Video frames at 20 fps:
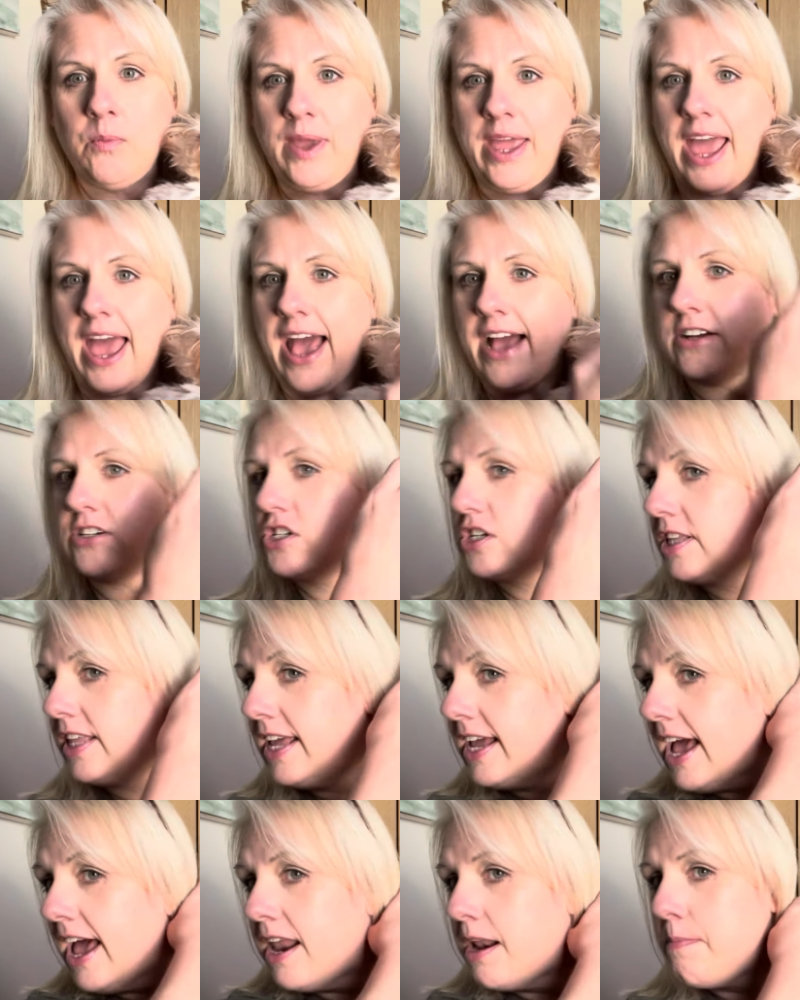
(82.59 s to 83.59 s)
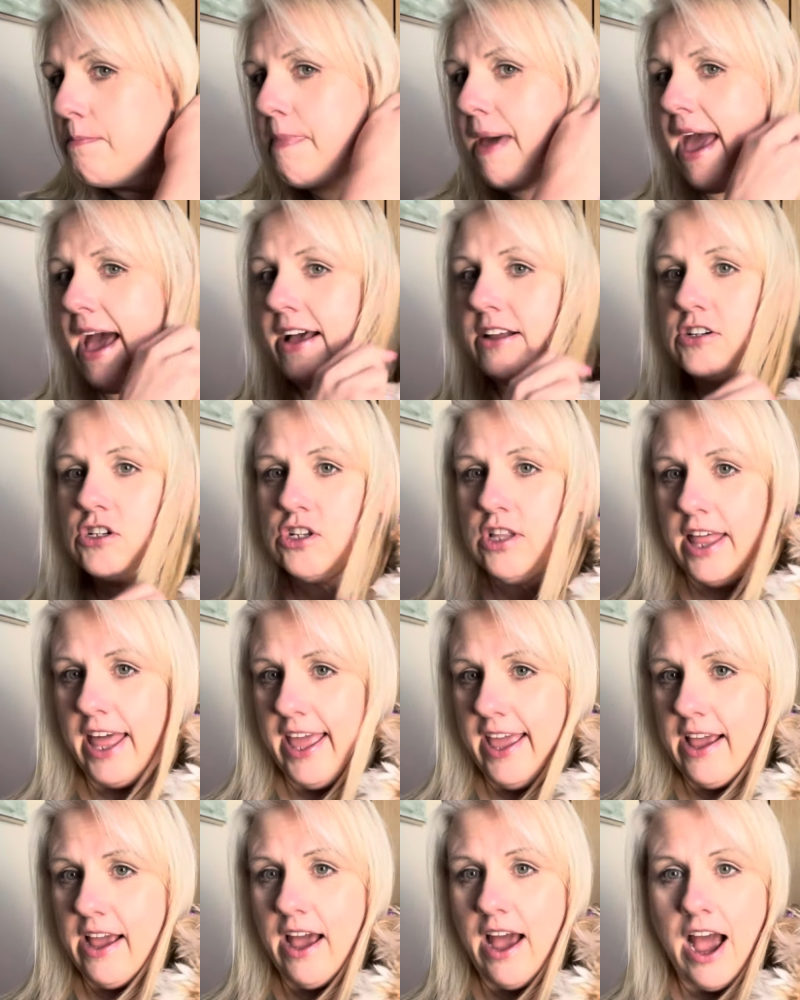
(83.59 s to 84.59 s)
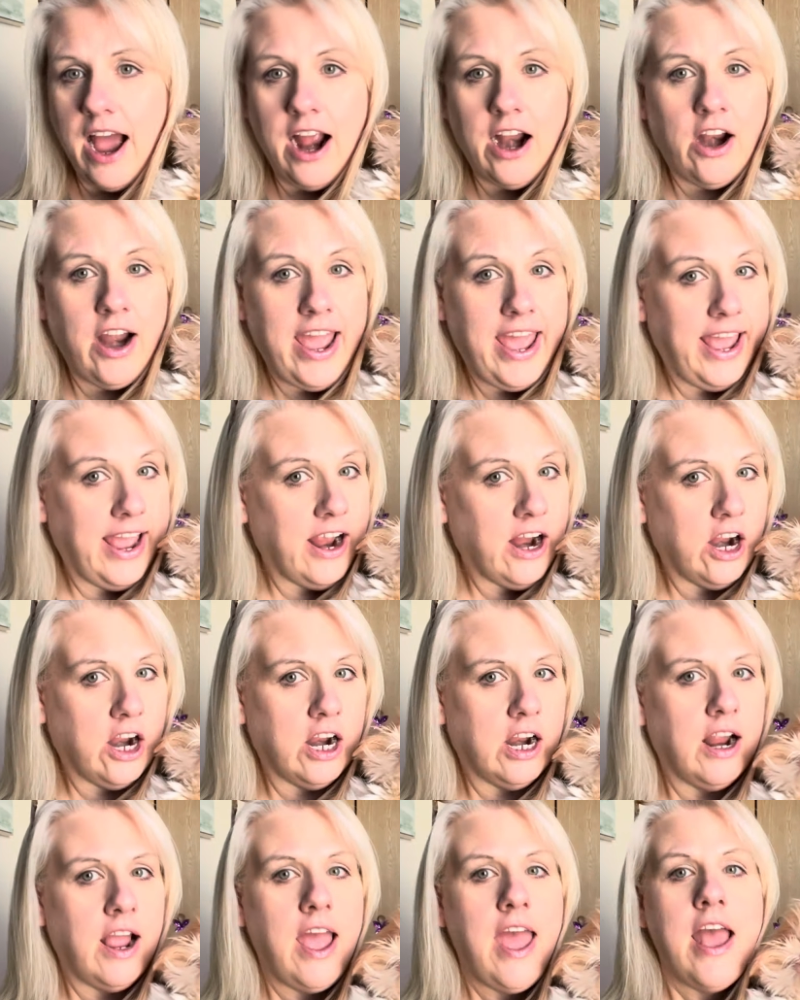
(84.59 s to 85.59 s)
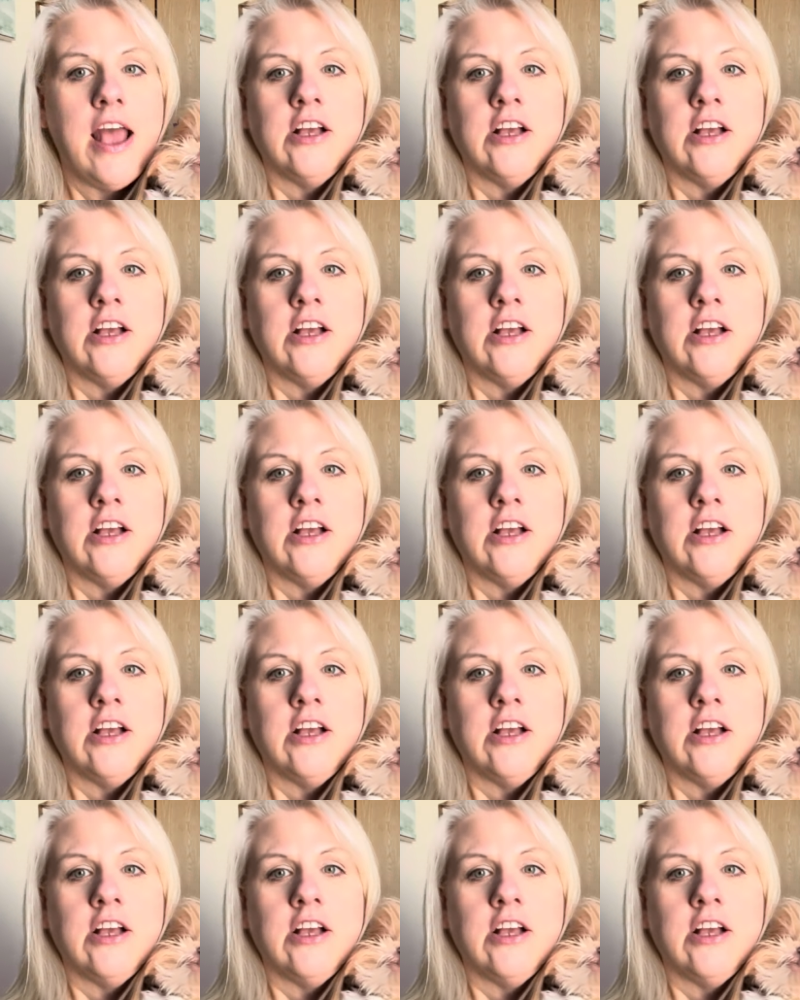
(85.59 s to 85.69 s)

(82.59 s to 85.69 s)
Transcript: We actually kind of match like our hair.